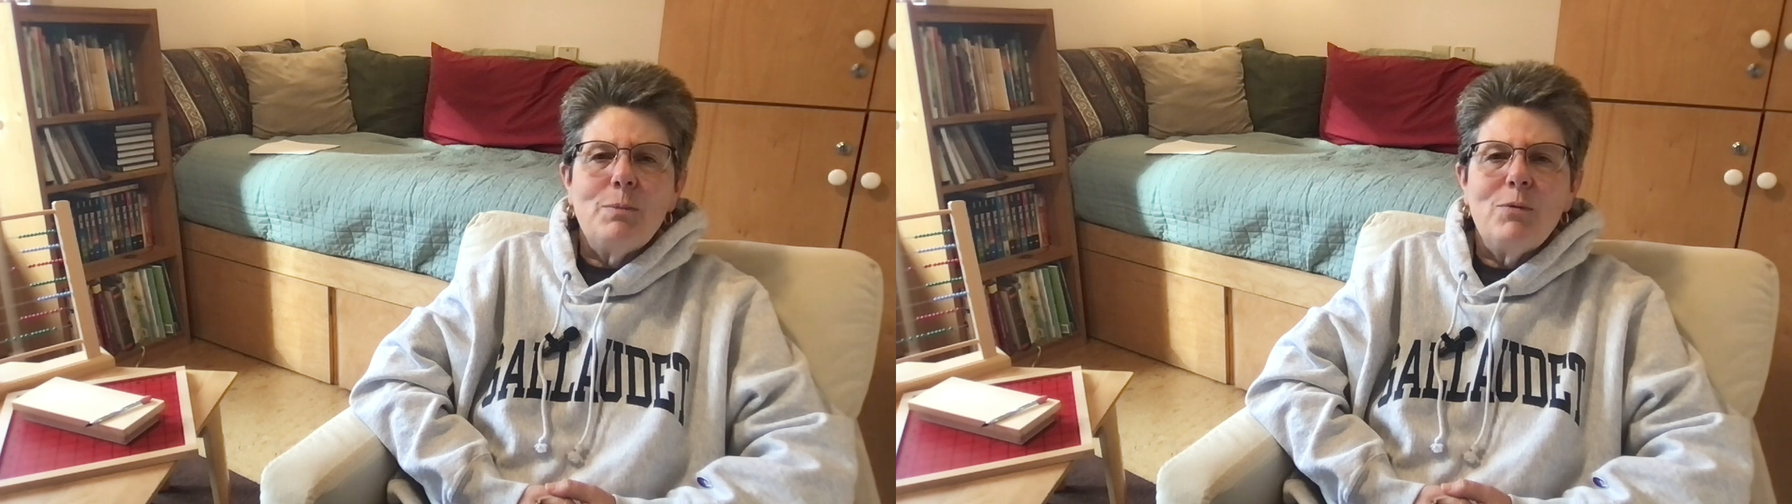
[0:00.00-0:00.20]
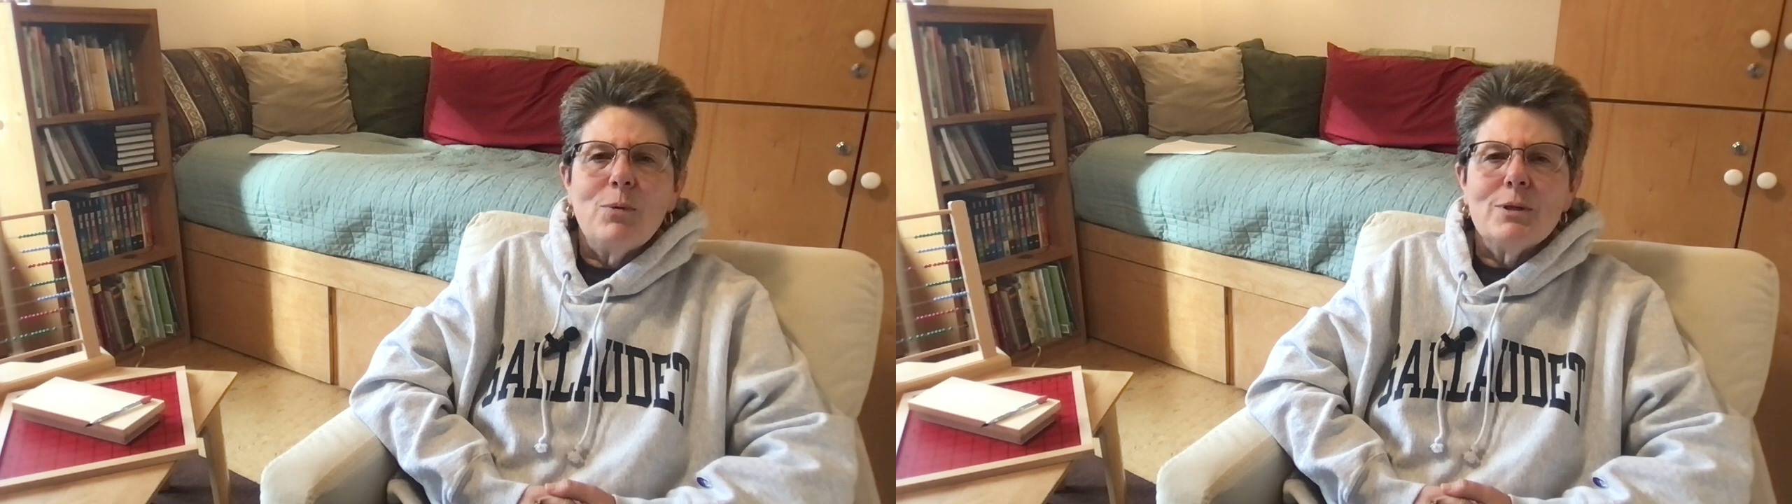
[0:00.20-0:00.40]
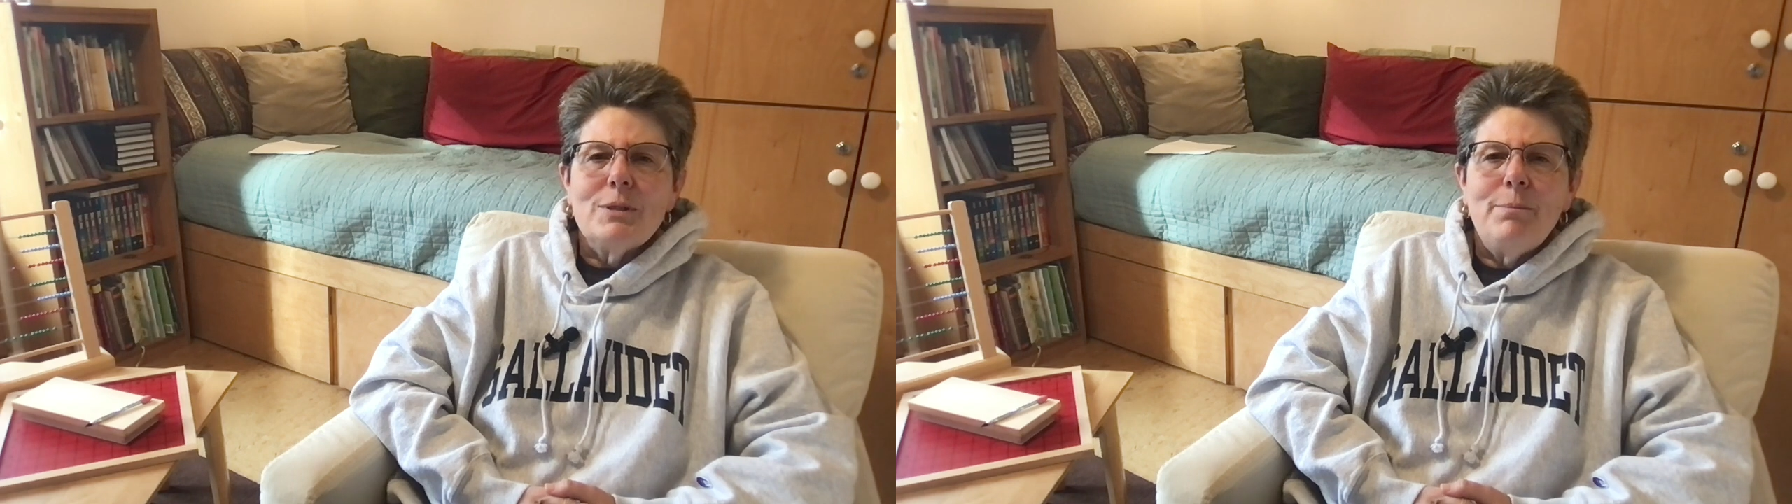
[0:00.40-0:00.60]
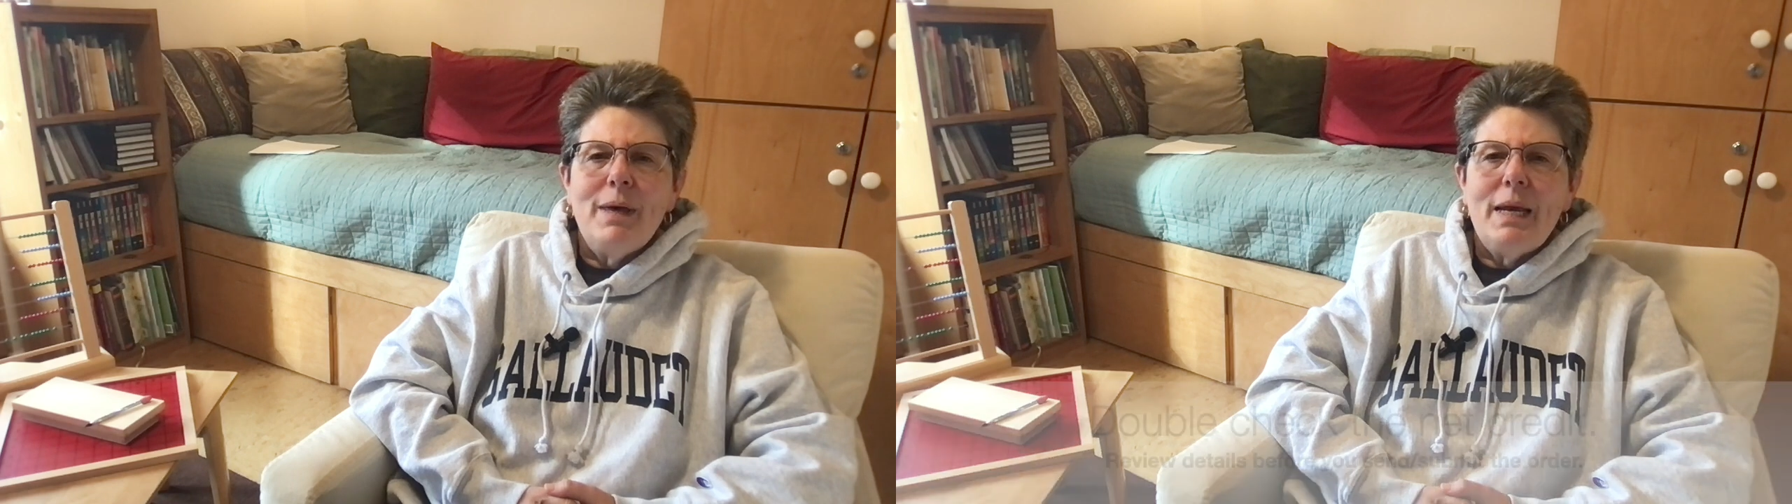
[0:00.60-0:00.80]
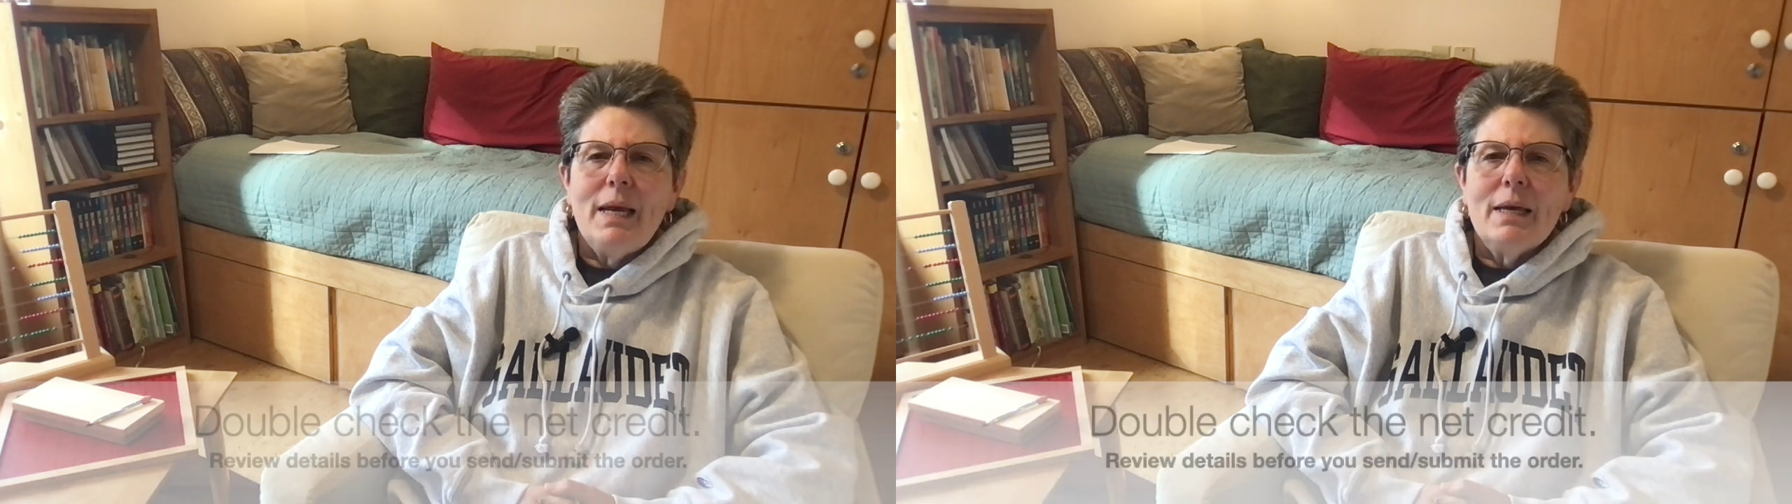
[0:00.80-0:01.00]
before
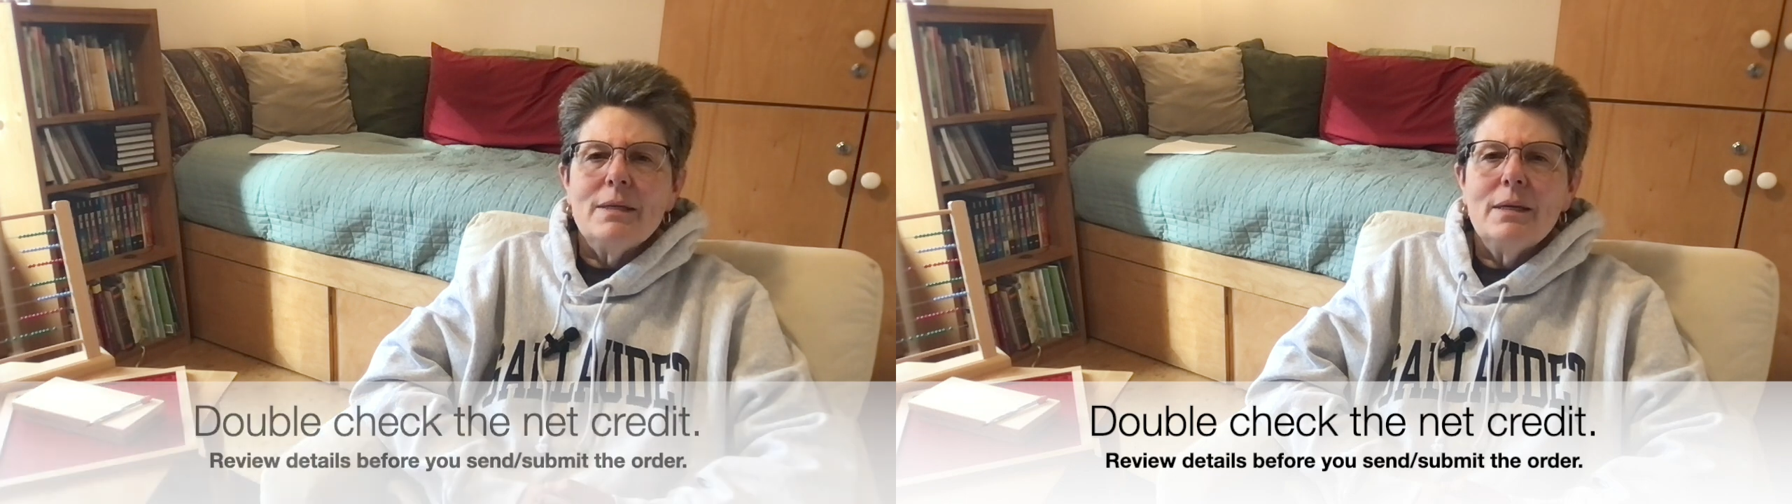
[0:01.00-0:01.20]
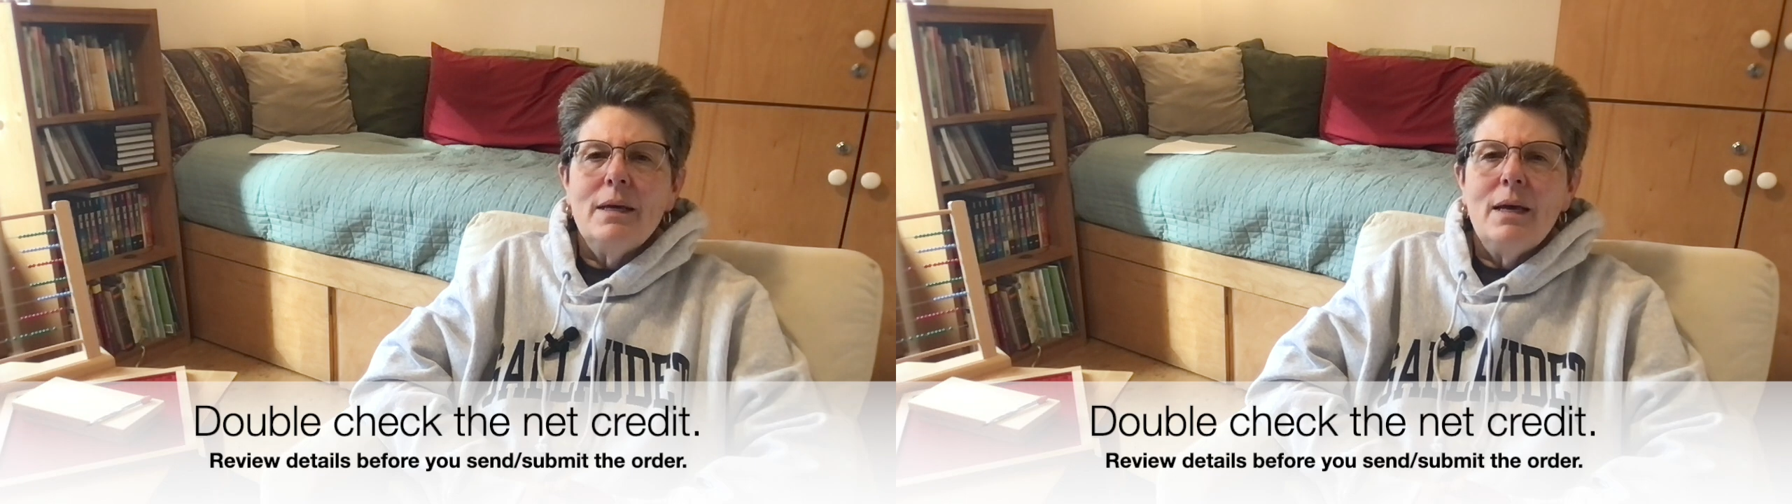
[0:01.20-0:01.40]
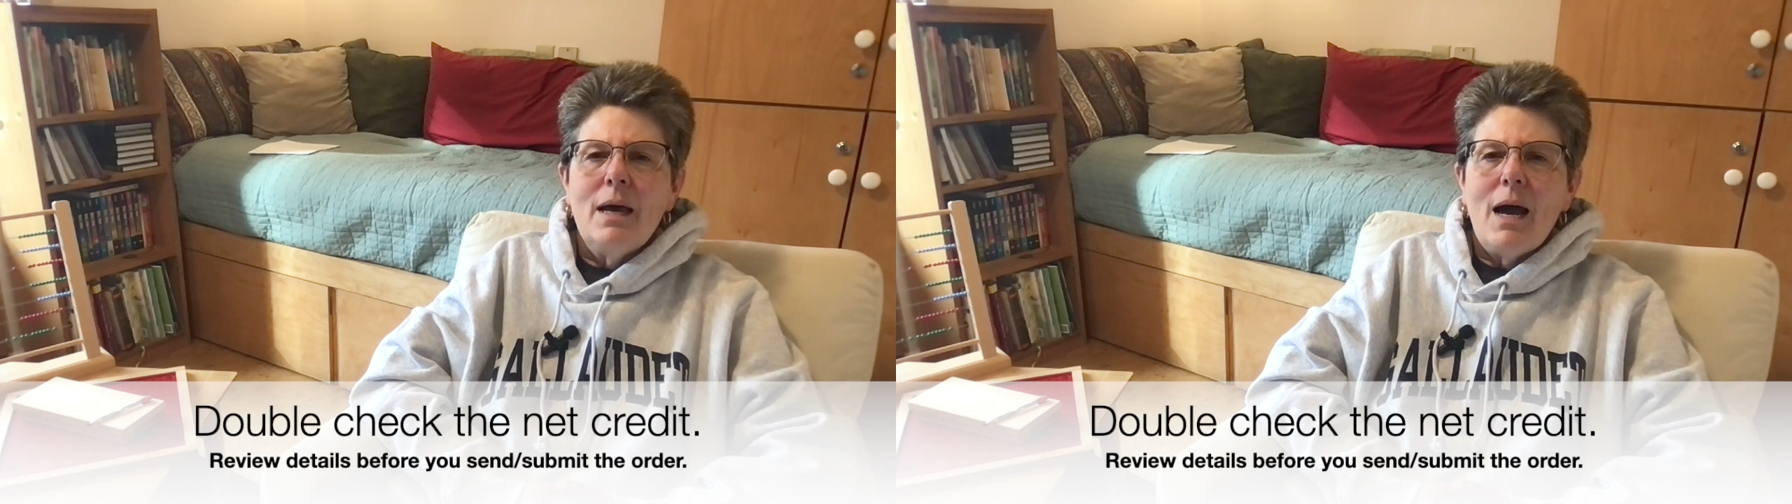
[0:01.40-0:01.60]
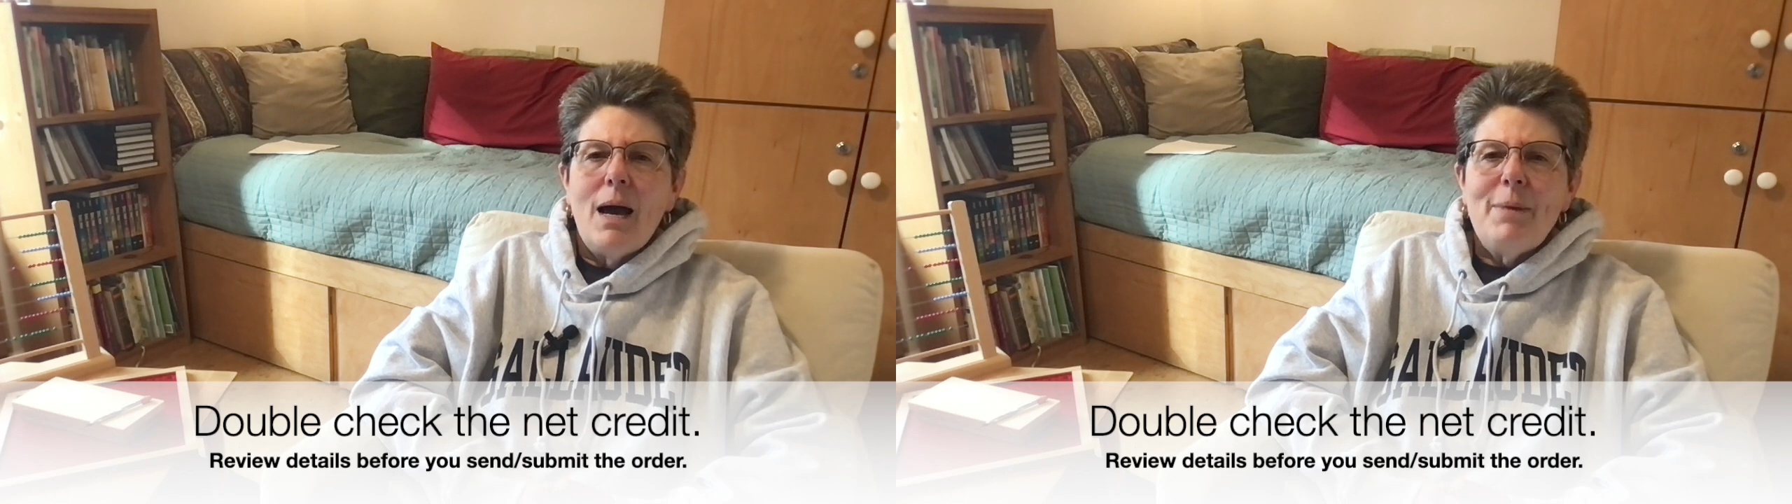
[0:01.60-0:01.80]
submitting it. I